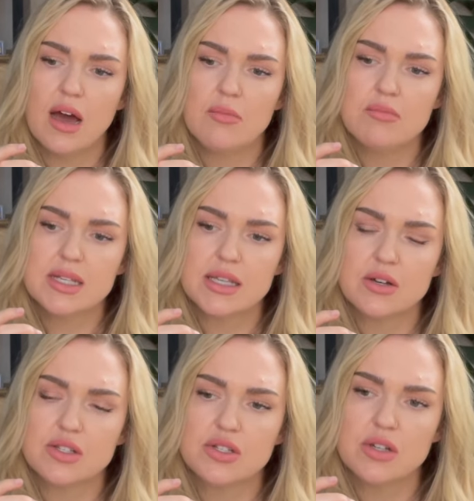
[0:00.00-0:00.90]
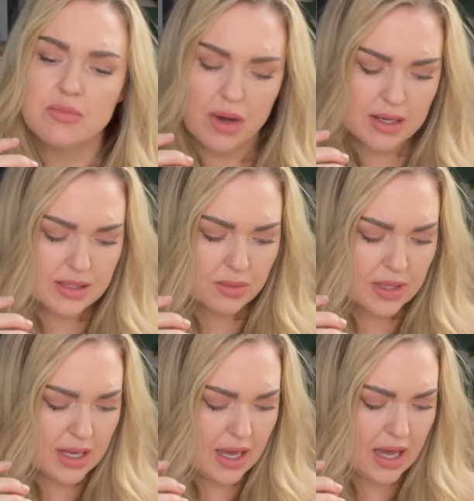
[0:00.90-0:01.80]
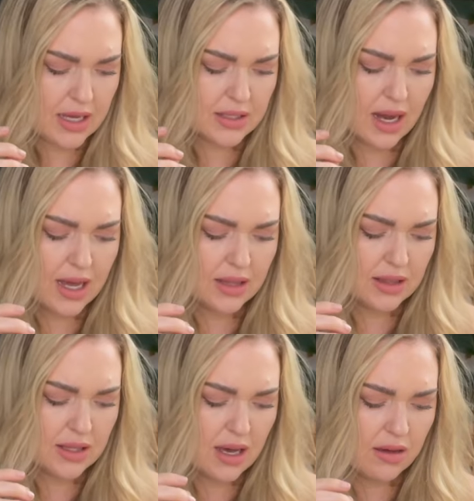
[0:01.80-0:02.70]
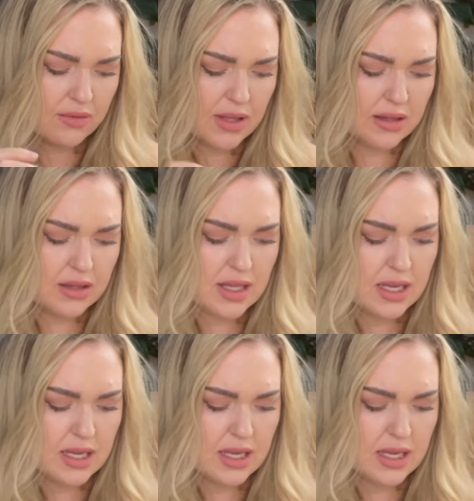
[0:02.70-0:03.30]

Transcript: misunderstood possibly, and I love that